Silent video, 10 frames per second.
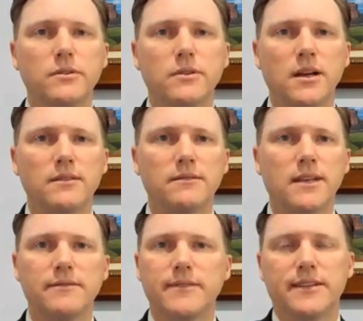
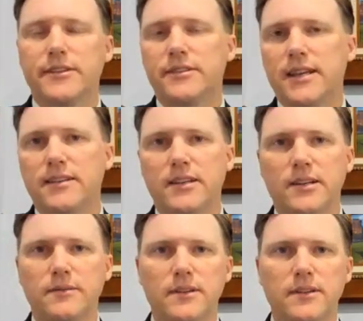that could take,
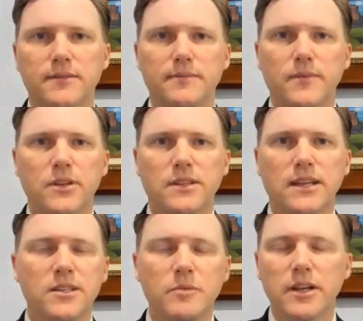could take a
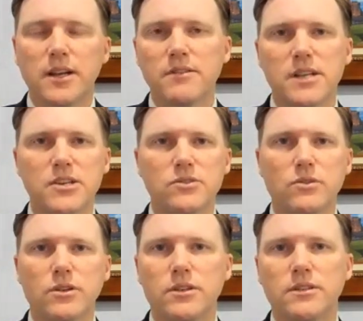10-minute conversation, or
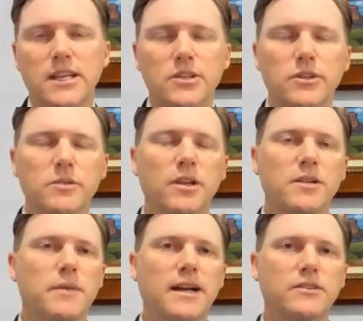it could take you emailing
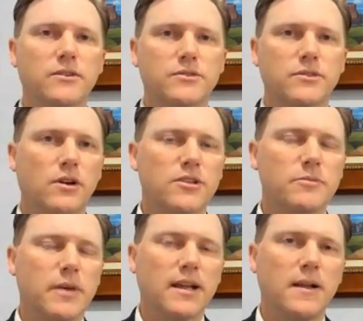it back to us or calling us
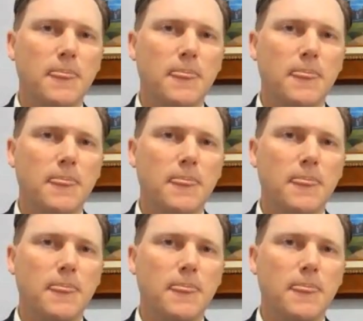back.